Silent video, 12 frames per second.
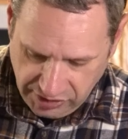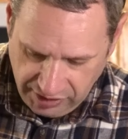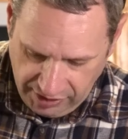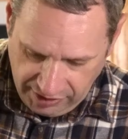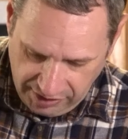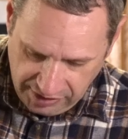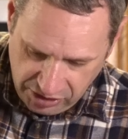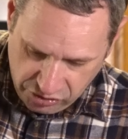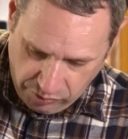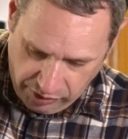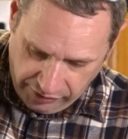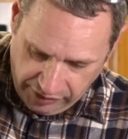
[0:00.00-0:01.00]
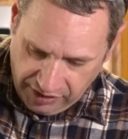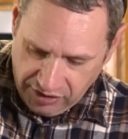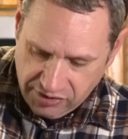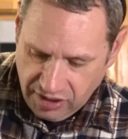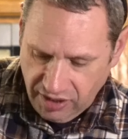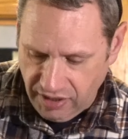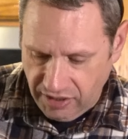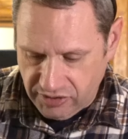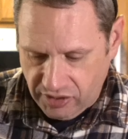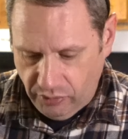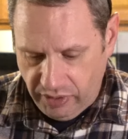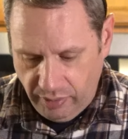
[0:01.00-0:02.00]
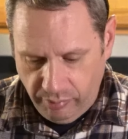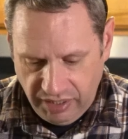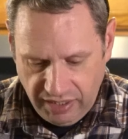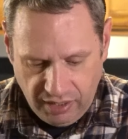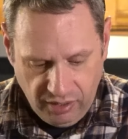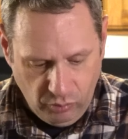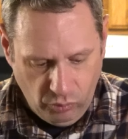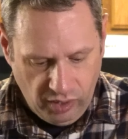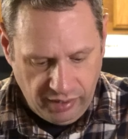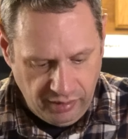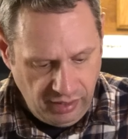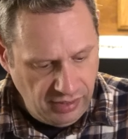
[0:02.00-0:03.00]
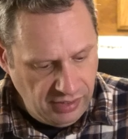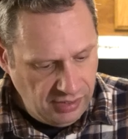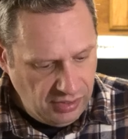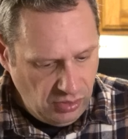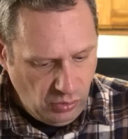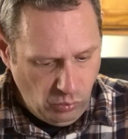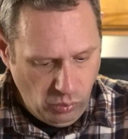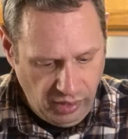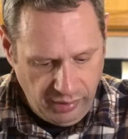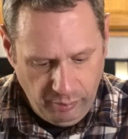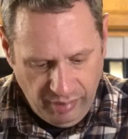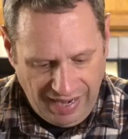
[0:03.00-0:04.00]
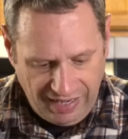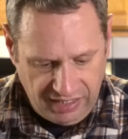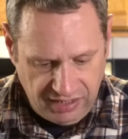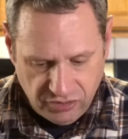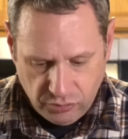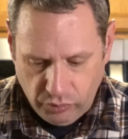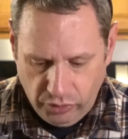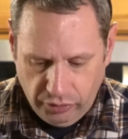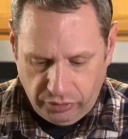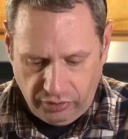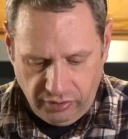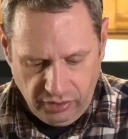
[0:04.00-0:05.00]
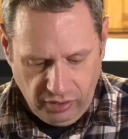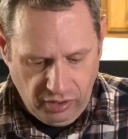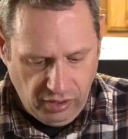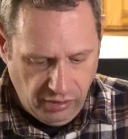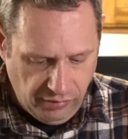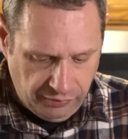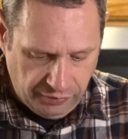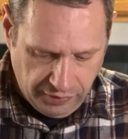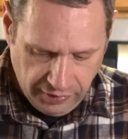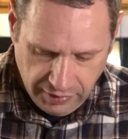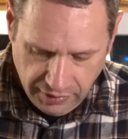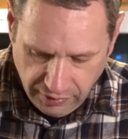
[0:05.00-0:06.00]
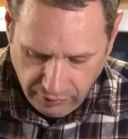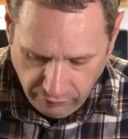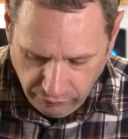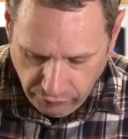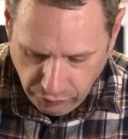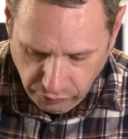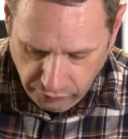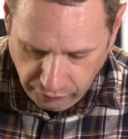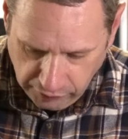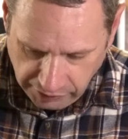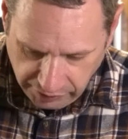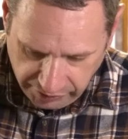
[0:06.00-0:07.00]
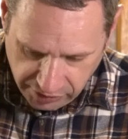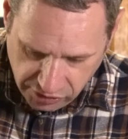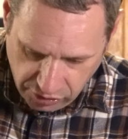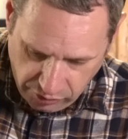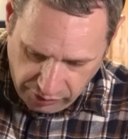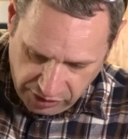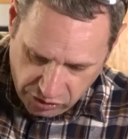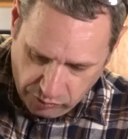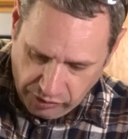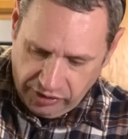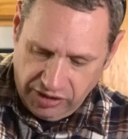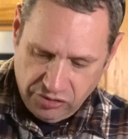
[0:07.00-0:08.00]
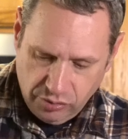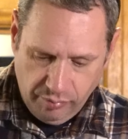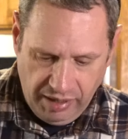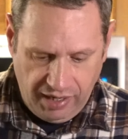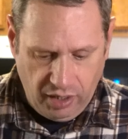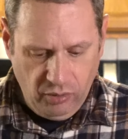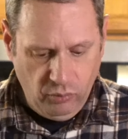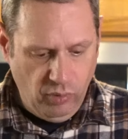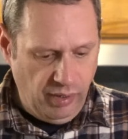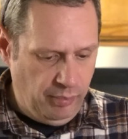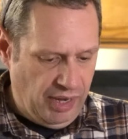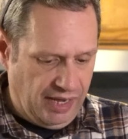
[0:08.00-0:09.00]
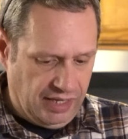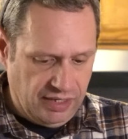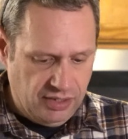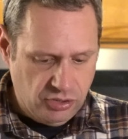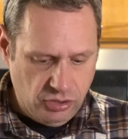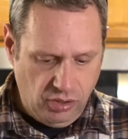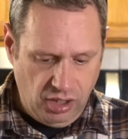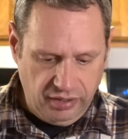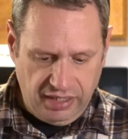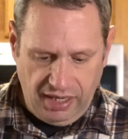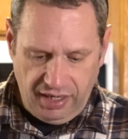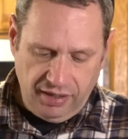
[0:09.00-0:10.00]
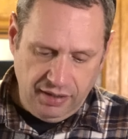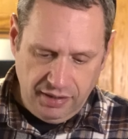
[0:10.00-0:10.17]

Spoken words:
again. And each one of these is going to be one baggie's worth of food for Lily. So each one of these will make one baggie. So I'll get